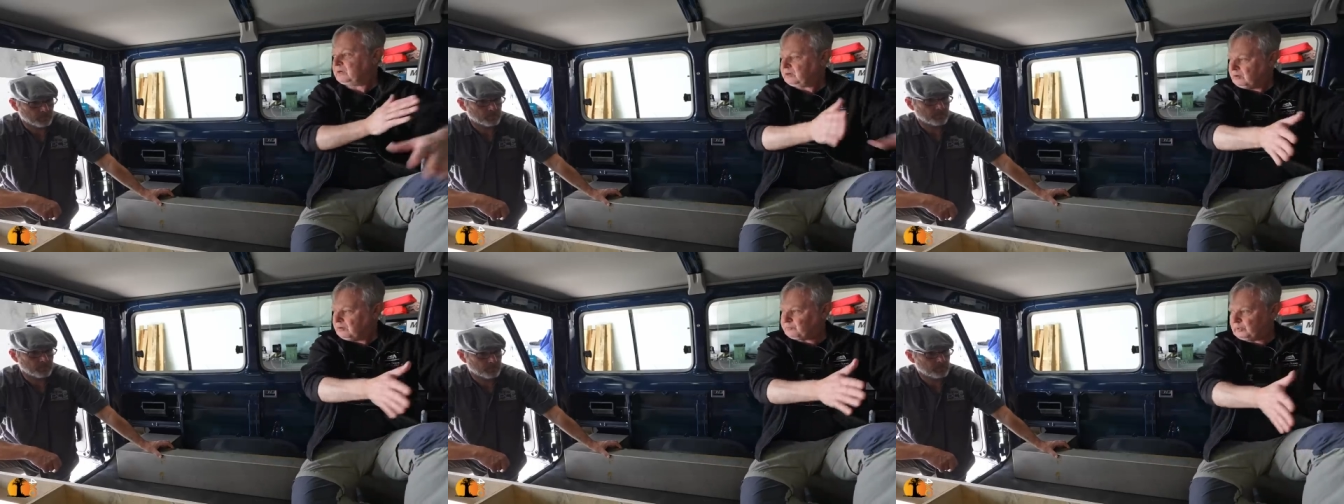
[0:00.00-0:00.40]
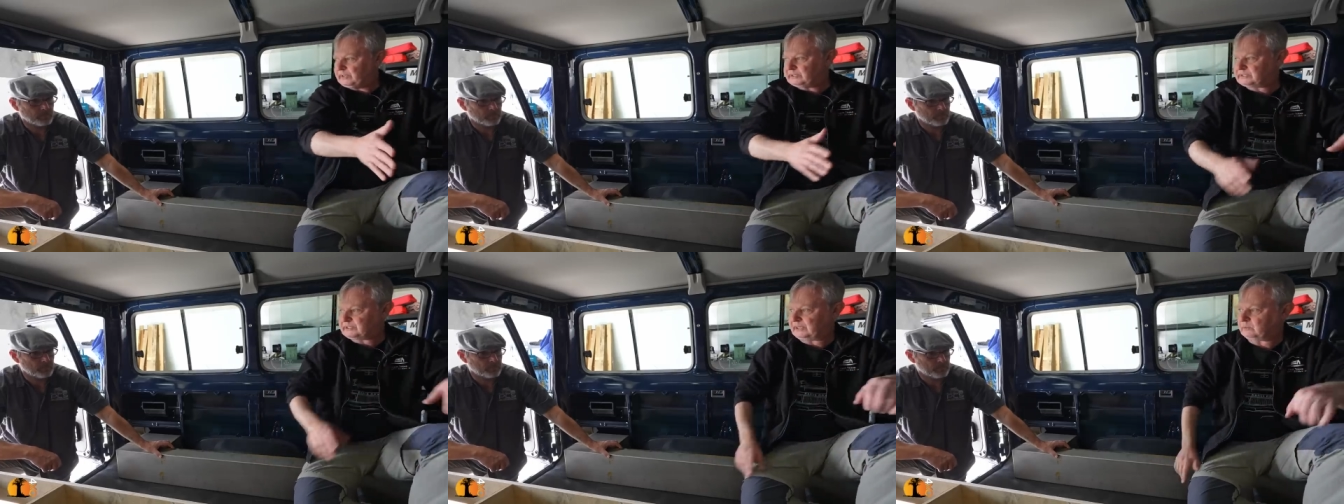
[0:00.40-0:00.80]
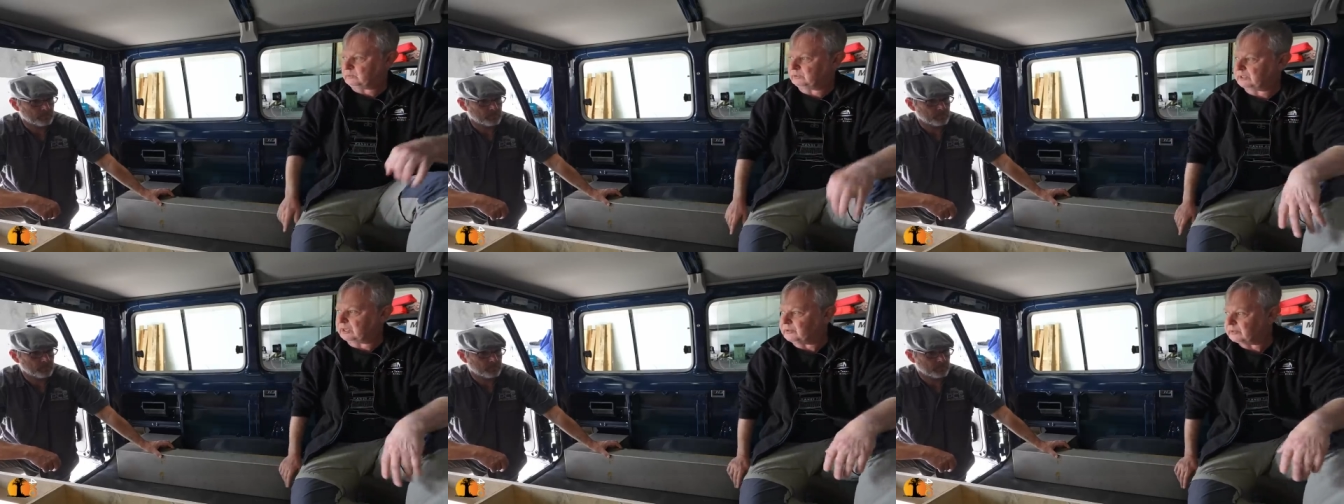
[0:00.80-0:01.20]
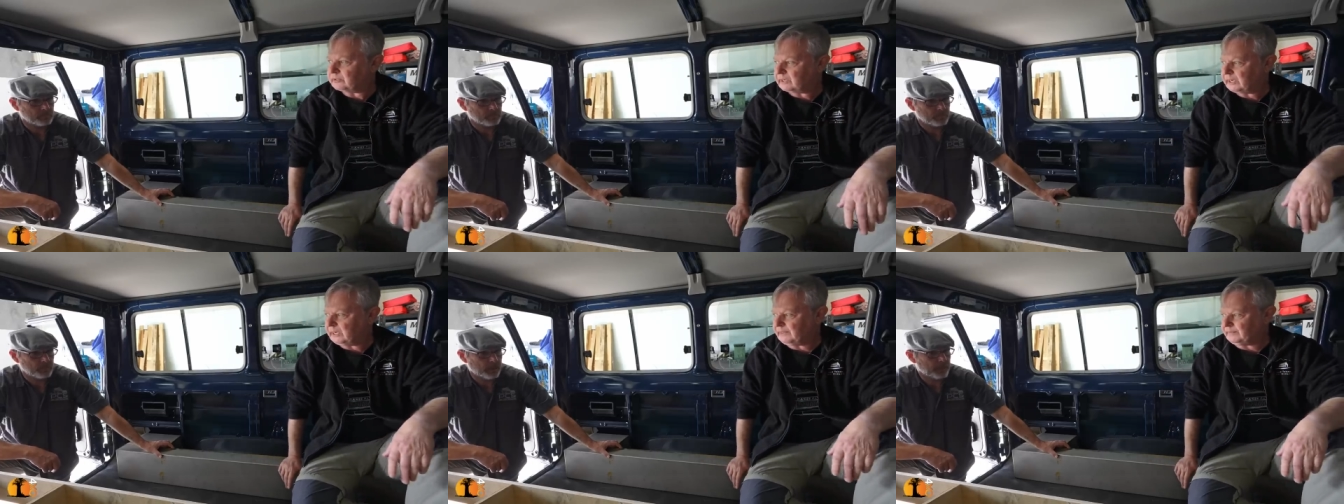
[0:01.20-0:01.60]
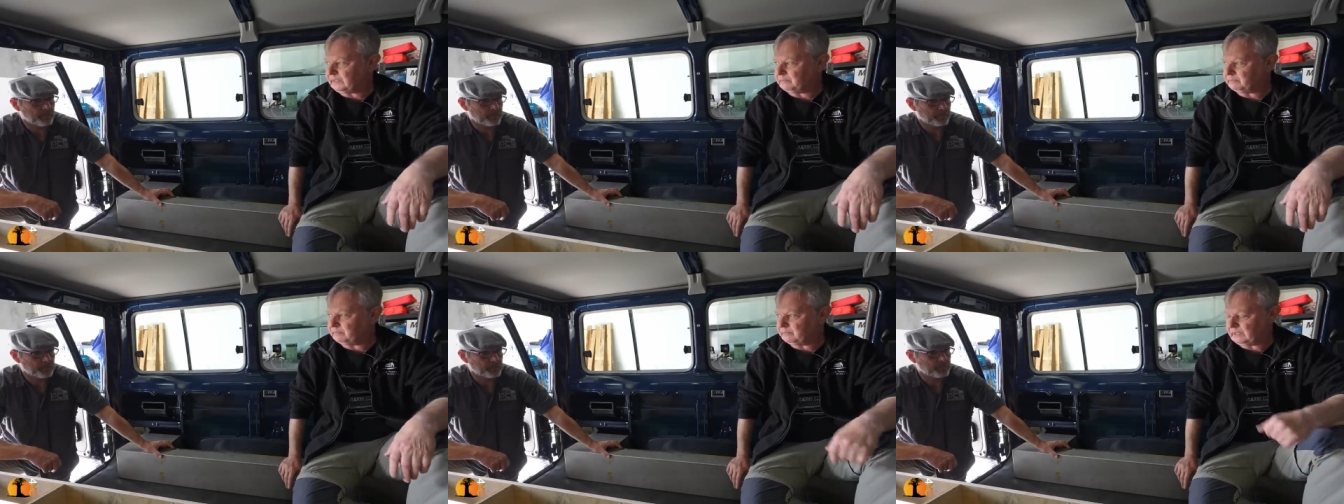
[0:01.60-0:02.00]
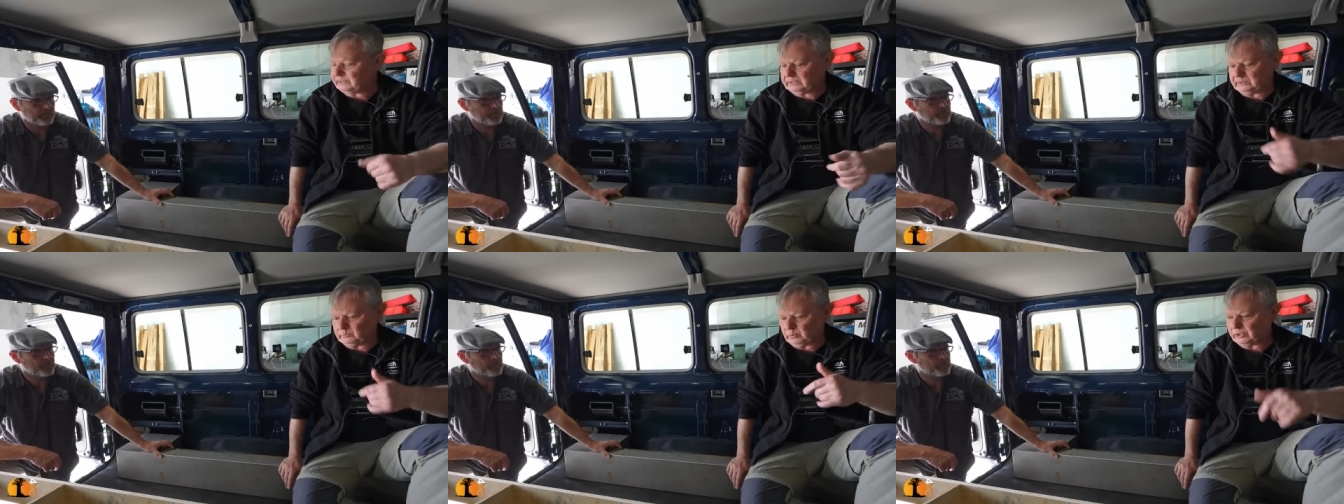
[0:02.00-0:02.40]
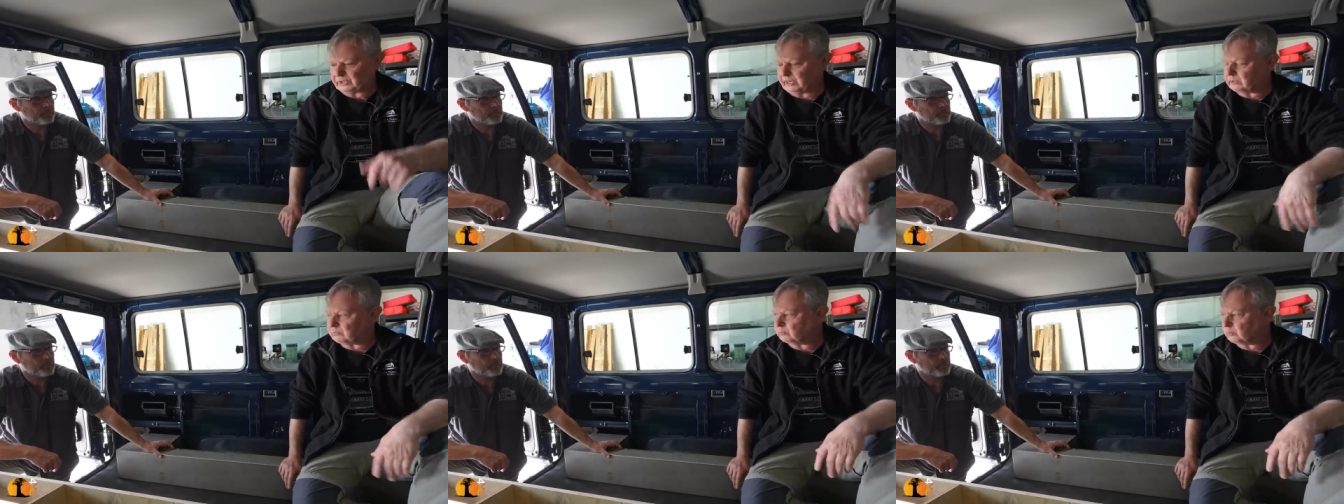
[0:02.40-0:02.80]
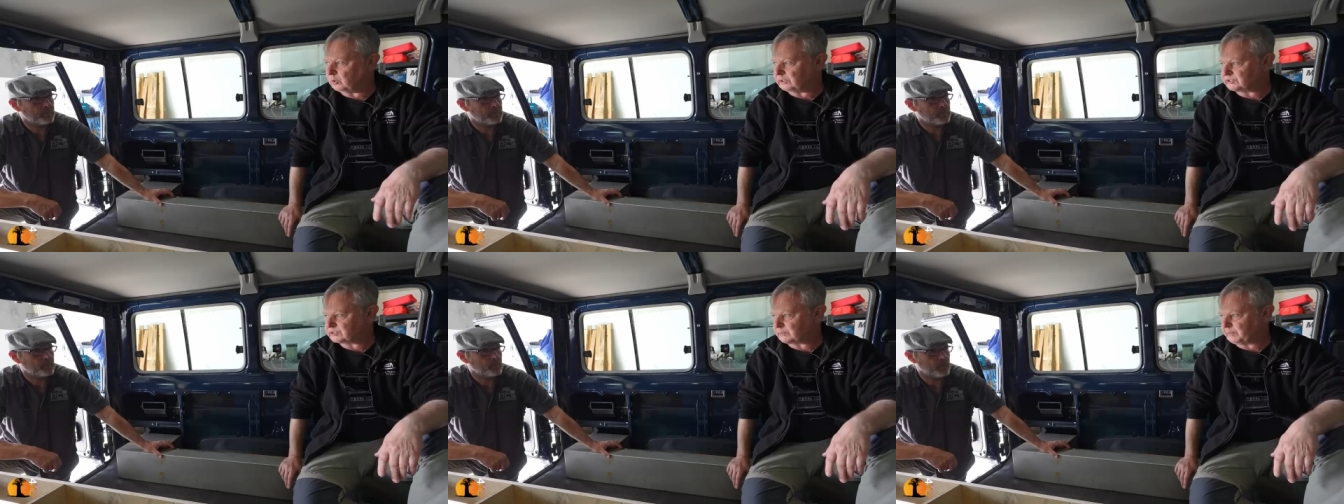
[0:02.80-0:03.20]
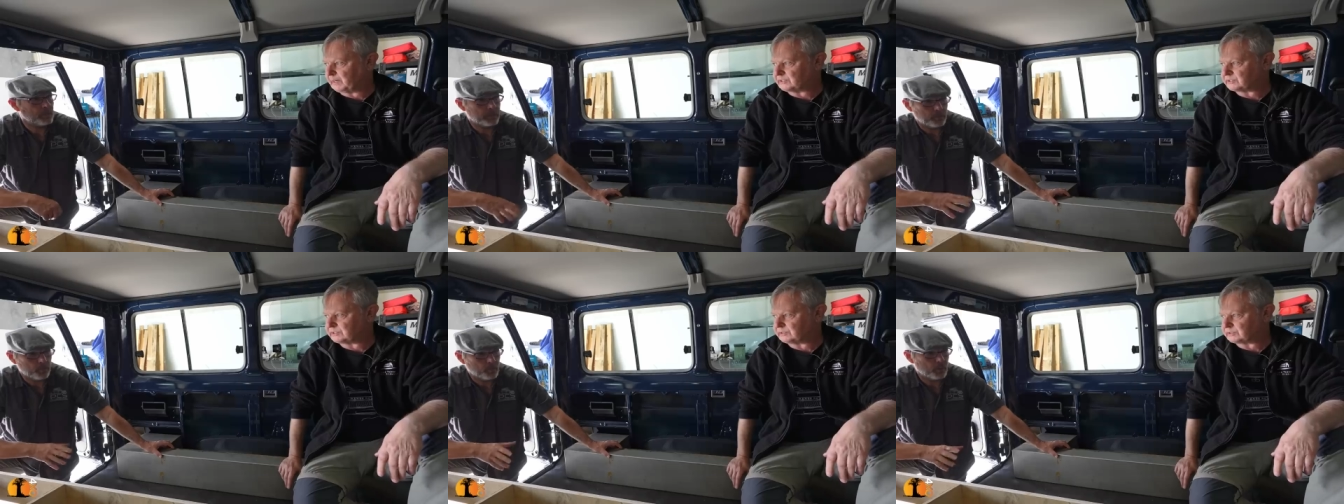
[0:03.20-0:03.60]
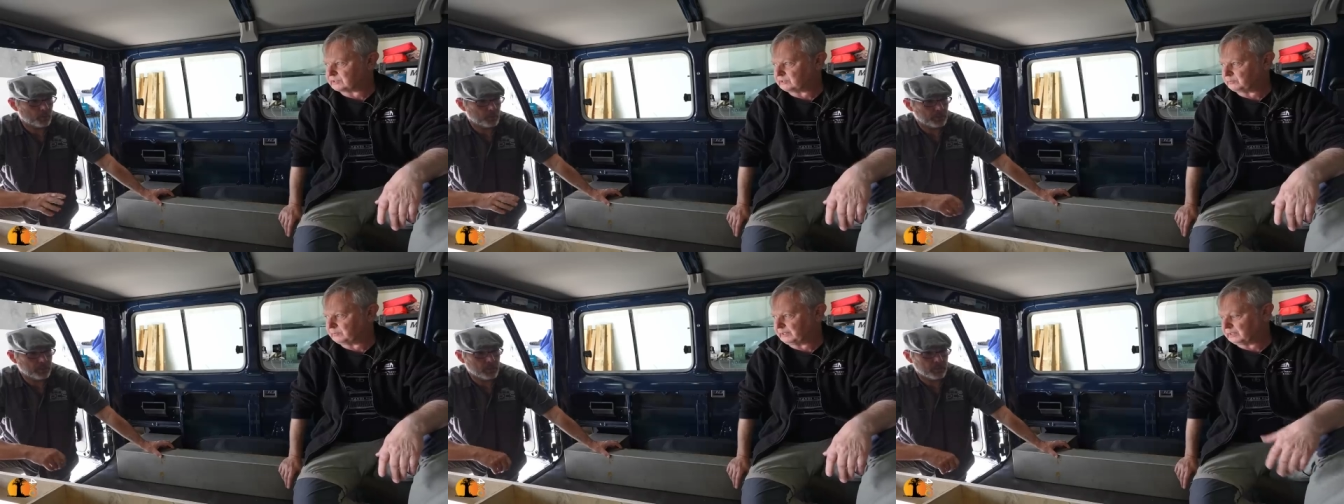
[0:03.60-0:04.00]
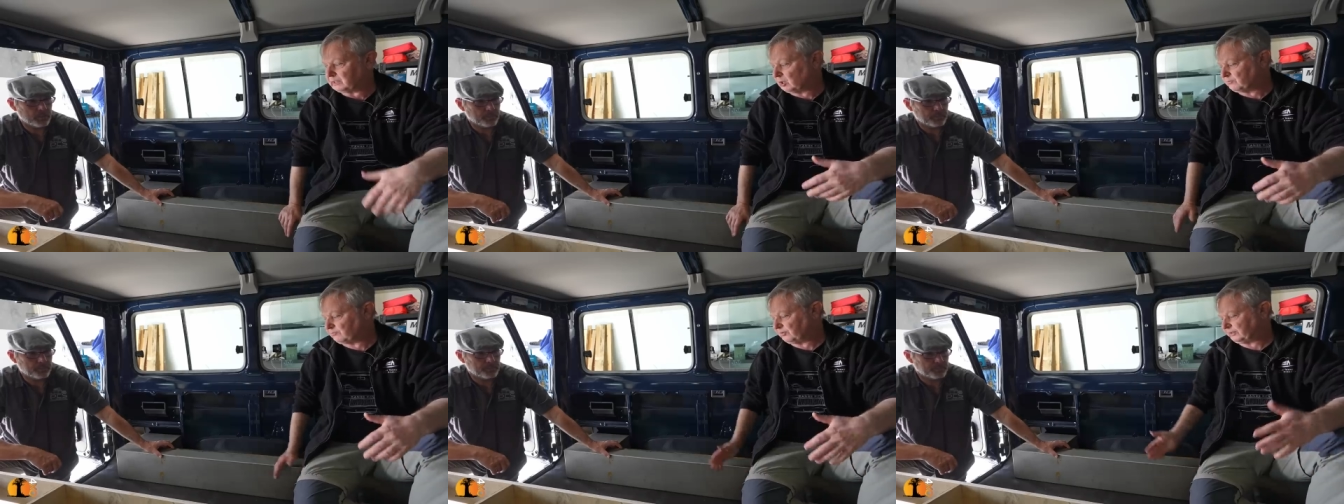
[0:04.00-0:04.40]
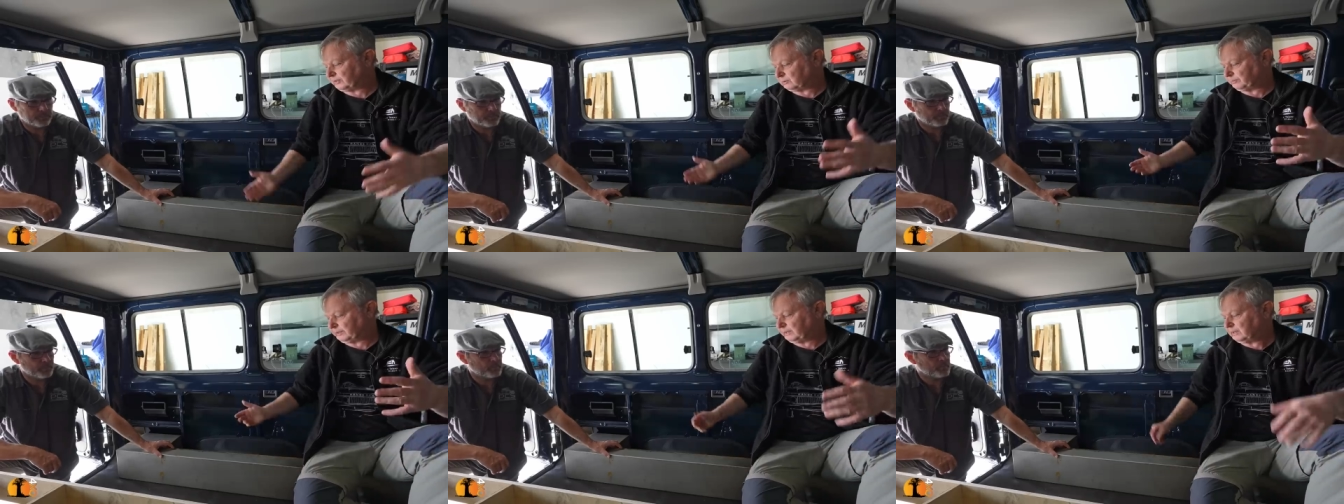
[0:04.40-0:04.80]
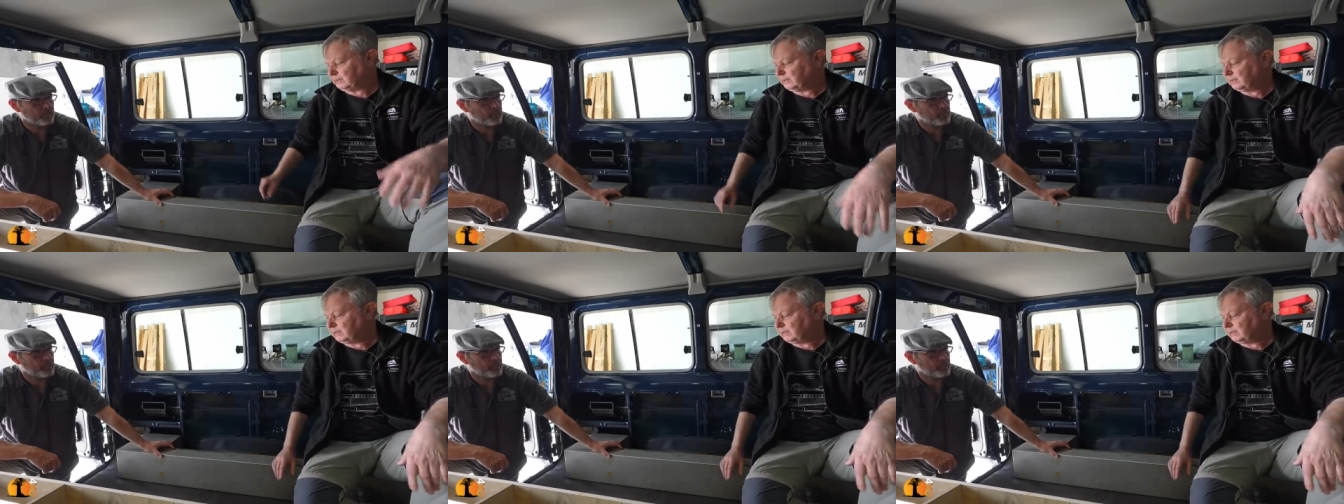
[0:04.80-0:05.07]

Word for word: of where the tank will go and yep. then and then work out what its capacity is going to be and hopefully it'll be